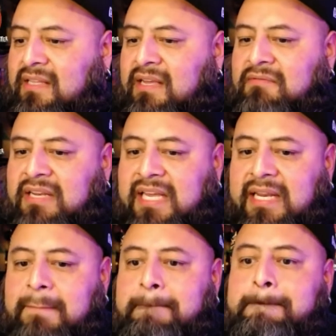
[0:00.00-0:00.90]
that we
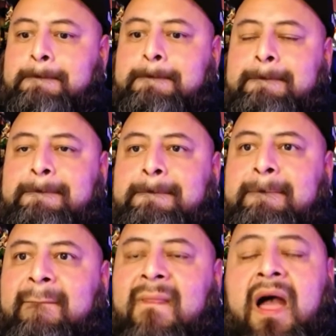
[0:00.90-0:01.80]
needed.
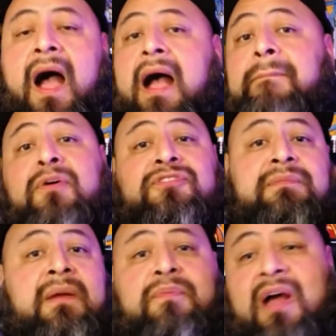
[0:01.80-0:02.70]
I posted
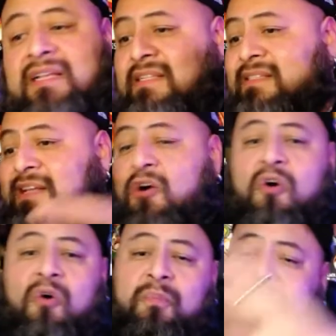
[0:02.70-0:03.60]
my process, the
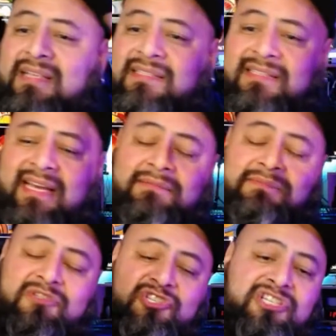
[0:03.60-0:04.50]
whole process, like
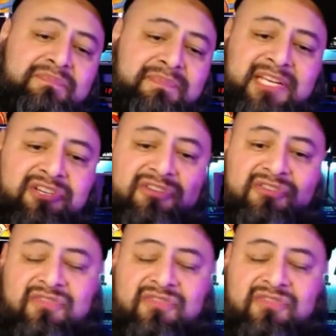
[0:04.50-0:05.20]
pictures.